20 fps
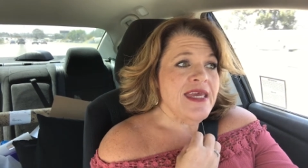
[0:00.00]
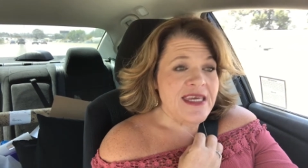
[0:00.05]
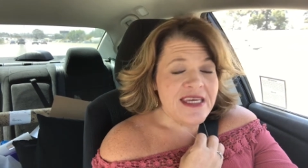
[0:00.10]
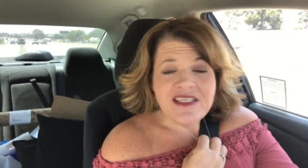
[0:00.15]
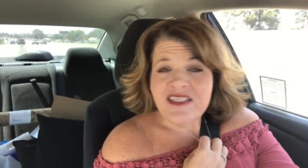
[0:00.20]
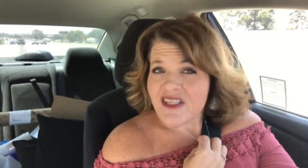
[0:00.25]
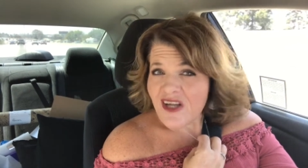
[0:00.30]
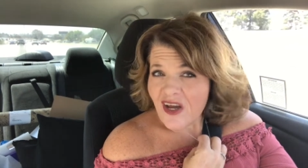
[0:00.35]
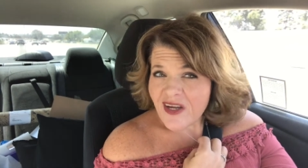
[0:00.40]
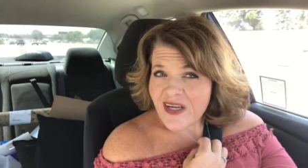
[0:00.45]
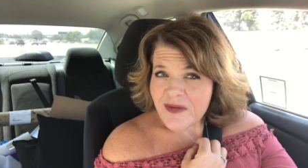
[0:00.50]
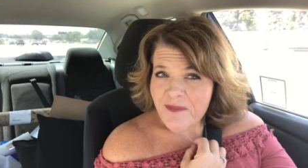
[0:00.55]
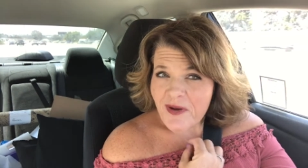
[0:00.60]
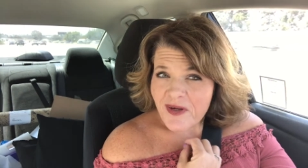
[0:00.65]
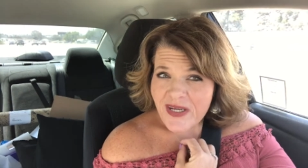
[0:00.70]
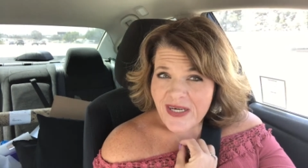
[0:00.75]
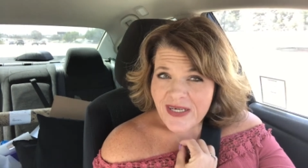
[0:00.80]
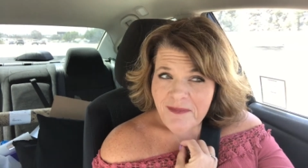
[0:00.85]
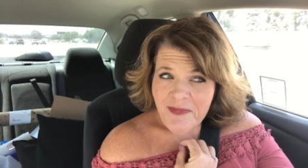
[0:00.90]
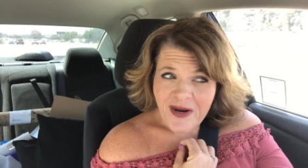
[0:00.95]
he is talking
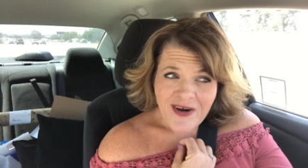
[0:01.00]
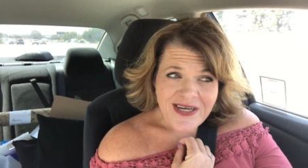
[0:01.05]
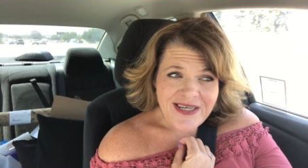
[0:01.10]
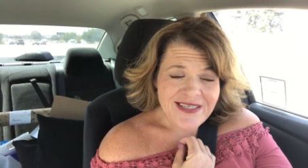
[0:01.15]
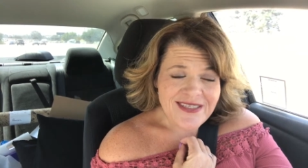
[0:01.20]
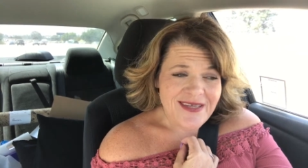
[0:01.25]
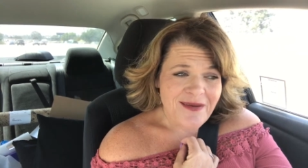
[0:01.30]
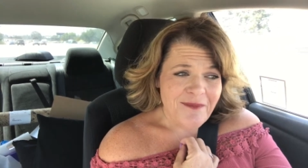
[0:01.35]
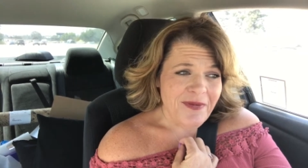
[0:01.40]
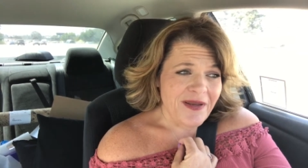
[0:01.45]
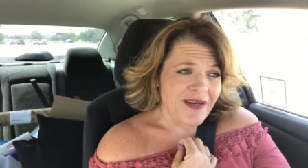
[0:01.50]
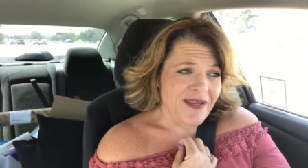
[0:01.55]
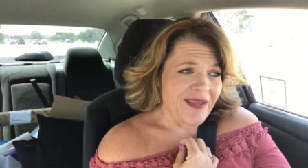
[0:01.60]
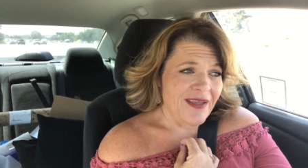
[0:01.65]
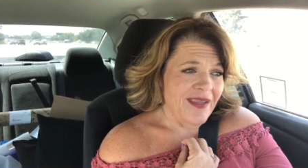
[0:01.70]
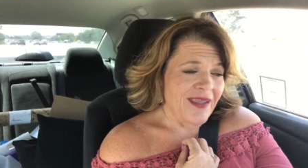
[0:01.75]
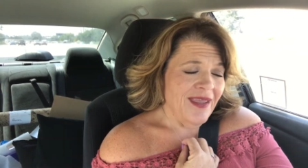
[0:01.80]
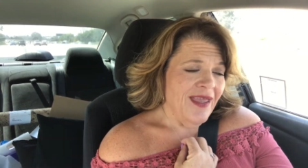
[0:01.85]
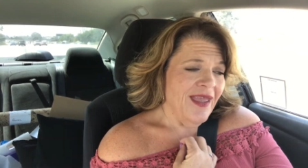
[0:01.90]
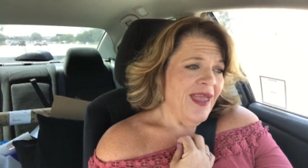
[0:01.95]
about getting married to somebody.
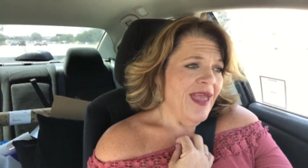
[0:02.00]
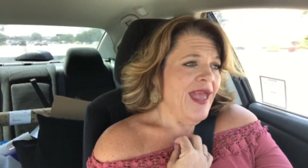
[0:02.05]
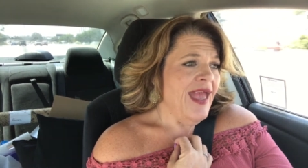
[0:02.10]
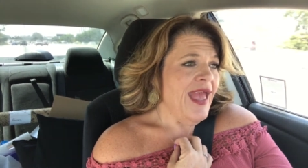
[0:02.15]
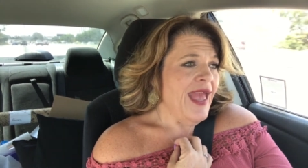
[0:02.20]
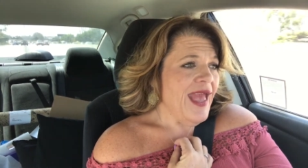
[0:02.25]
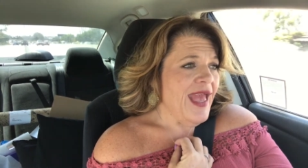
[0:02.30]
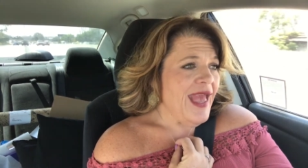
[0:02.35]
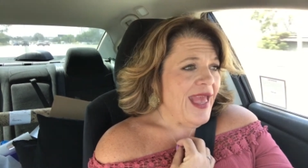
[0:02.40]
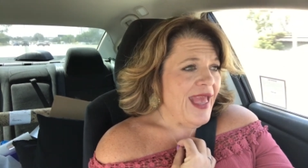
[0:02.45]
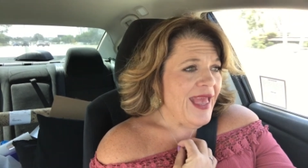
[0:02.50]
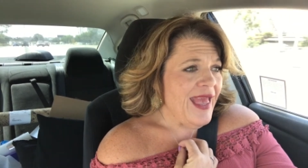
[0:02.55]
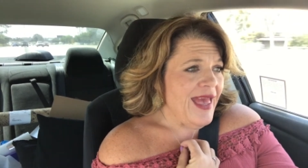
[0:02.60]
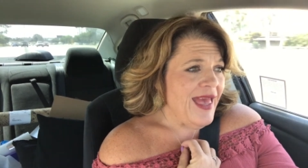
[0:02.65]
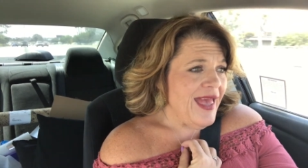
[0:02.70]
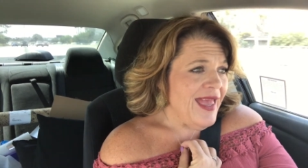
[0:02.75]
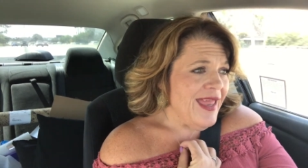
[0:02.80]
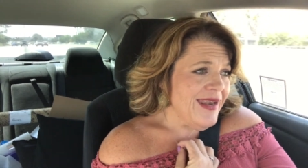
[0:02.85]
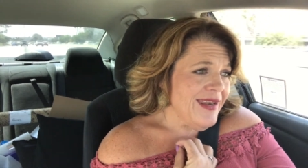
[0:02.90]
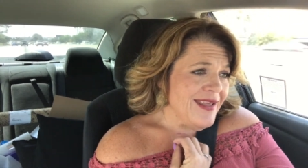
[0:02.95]

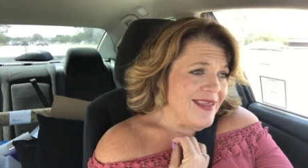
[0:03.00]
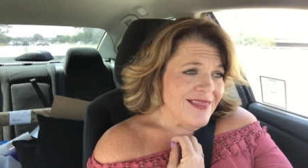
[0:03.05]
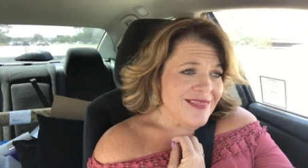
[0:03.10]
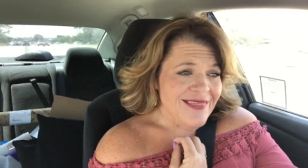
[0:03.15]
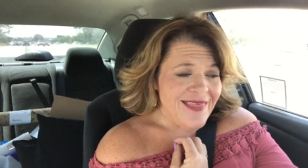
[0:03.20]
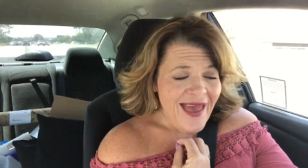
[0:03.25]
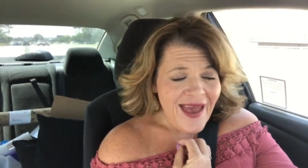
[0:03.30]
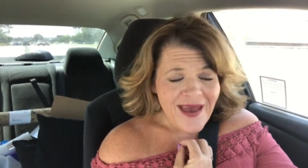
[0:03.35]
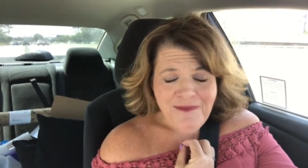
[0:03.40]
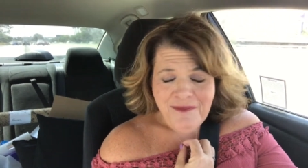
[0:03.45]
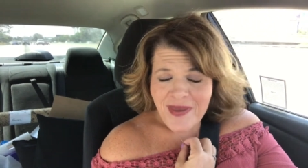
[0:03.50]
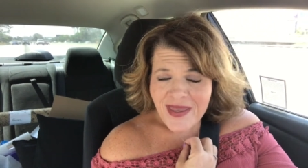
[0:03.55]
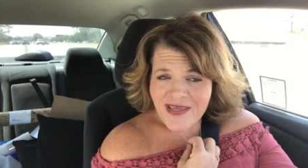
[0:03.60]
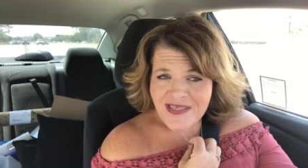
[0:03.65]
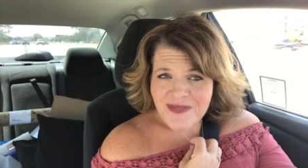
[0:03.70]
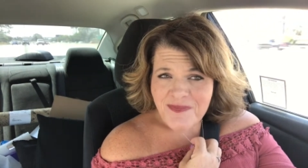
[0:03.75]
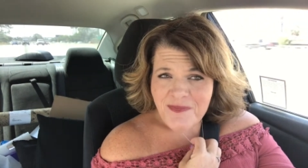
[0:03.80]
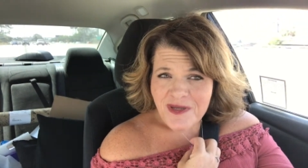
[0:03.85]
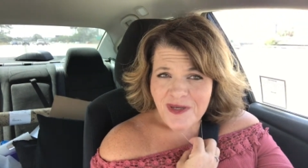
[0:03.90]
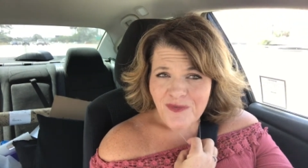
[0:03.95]
And that
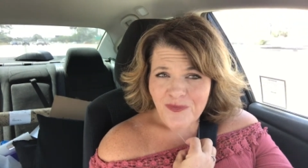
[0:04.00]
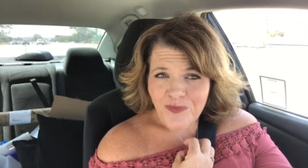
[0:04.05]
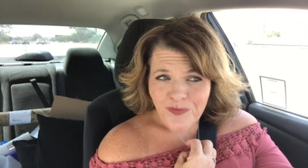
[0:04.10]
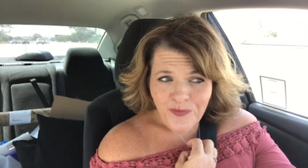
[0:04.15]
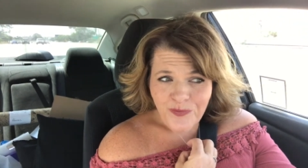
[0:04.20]
makes me